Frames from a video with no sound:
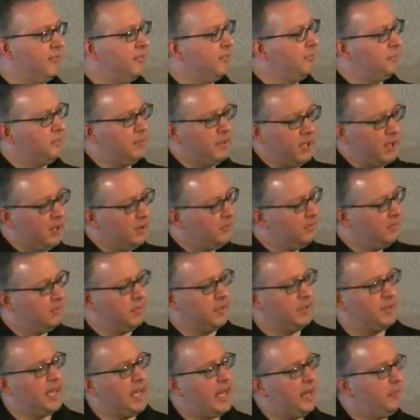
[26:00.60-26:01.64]
from, you know,
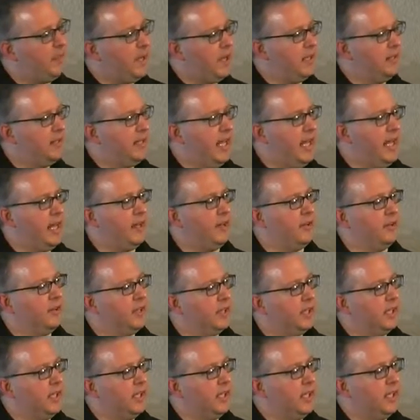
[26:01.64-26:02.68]
from the top on down.
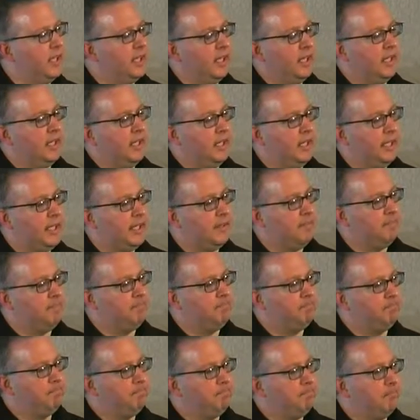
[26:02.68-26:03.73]

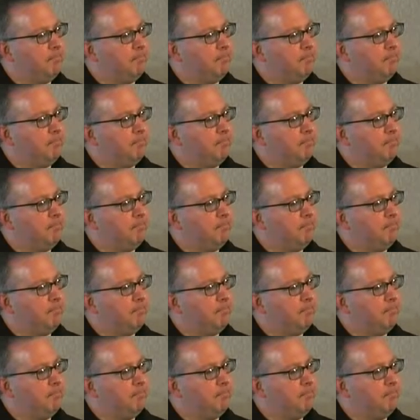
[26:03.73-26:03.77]
Um,